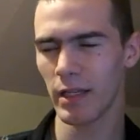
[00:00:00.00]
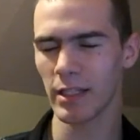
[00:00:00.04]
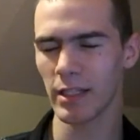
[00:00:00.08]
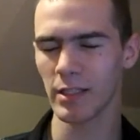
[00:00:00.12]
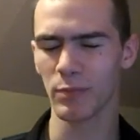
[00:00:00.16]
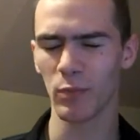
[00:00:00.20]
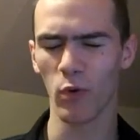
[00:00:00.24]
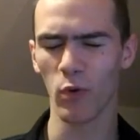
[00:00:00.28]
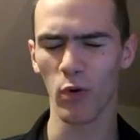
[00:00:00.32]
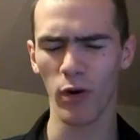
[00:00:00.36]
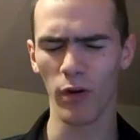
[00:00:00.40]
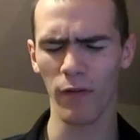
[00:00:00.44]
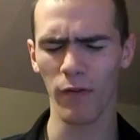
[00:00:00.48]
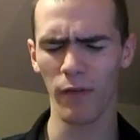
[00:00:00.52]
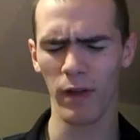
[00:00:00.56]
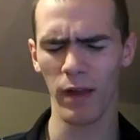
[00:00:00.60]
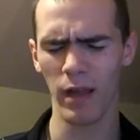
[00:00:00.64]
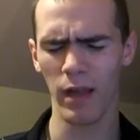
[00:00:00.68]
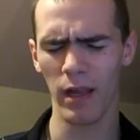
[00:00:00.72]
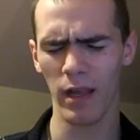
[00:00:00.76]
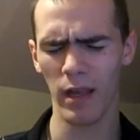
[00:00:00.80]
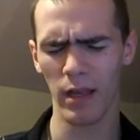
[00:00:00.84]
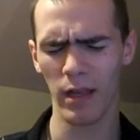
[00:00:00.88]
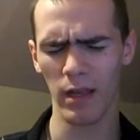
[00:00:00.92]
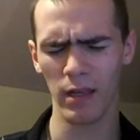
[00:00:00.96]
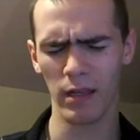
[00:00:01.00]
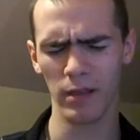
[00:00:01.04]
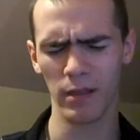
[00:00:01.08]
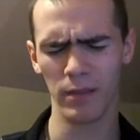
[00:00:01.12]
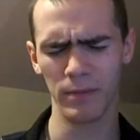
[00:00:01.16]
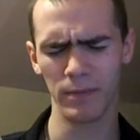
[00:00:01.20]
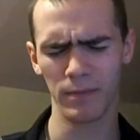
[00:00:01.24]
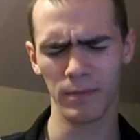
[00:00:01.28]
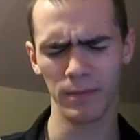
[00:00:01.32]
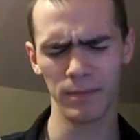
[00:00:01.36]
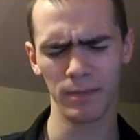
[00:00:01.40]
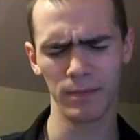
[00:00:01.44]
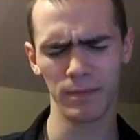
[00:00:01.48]
as more of a
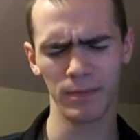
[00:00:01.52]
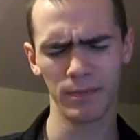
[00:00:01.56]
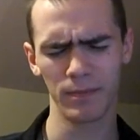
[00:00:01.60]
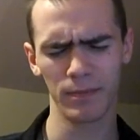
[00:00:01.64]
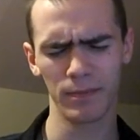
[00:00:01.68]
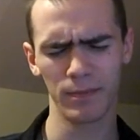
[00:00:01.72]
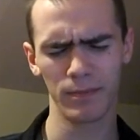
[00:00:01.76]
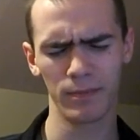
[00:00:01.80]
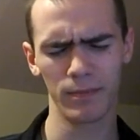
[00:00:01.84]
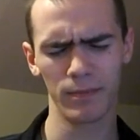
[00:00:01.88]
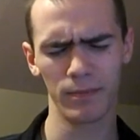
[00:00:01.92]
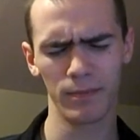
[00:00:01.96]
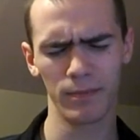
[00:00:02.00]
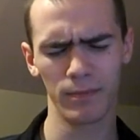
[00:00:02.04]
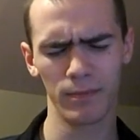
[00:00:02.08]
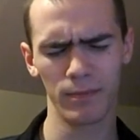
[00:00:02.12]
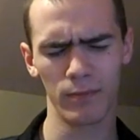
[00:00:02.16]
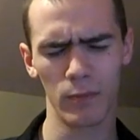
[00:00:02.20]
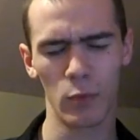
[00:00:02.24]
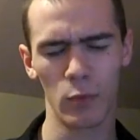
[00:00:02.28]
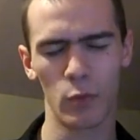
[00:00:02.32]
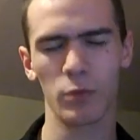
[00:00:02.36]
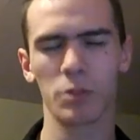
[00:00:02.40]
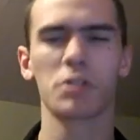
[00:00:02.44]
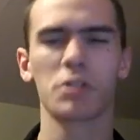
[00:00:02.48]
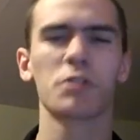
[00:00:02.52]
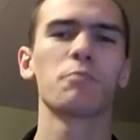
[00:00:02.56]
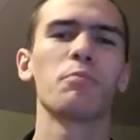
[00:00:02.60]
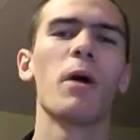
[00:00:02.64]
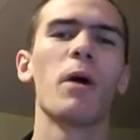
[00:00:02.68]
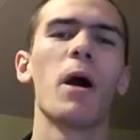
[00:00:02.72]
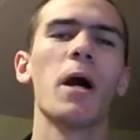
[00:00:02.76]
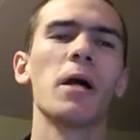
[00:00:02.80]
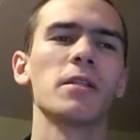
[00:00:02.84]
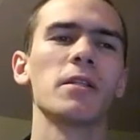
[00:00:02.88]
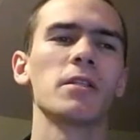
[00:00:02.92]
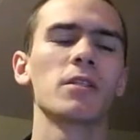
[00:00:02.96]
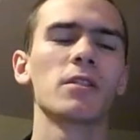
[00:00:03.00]

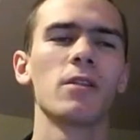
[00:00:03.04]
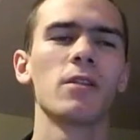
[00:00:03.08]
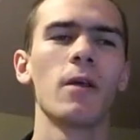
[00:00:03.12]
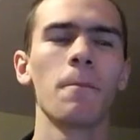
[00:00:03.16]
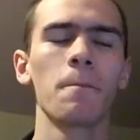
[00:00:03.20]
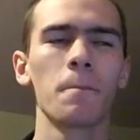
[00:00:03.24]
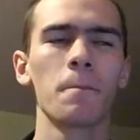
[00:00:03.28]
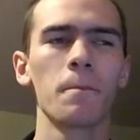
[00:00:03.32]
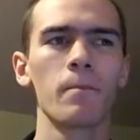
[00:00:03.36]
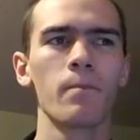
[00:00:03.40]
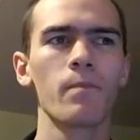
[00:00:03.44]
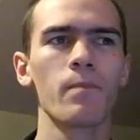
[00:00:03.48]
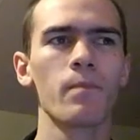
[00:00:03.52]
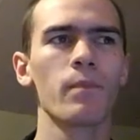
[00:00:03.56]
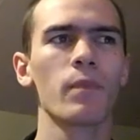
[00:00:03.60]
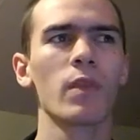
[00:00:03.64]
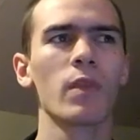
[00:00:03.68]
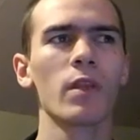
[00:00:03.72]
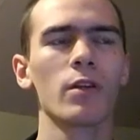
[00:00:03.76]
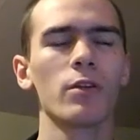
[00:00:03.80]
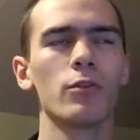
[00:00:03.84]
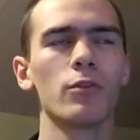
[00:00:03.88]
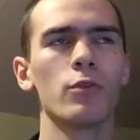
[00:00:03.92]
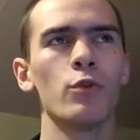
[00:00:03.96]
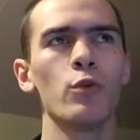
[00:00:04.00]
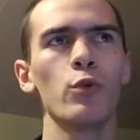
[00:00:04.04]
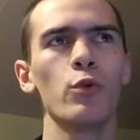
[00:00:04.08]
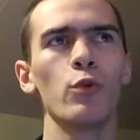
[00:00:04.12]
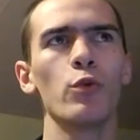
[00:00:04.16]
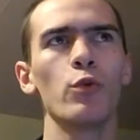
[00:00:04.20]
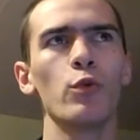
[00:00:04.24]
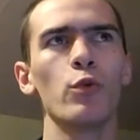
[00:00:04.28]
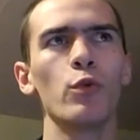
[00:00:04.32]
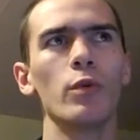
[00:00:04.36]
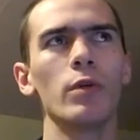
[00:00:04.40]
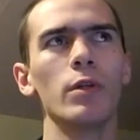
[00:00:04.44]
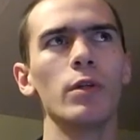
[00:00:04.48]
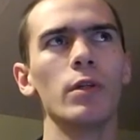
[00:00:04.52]
response
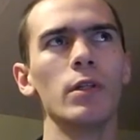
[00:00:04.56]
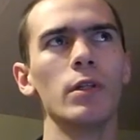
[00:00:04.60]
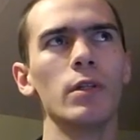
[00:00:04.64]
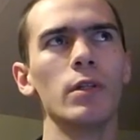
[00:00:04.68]
to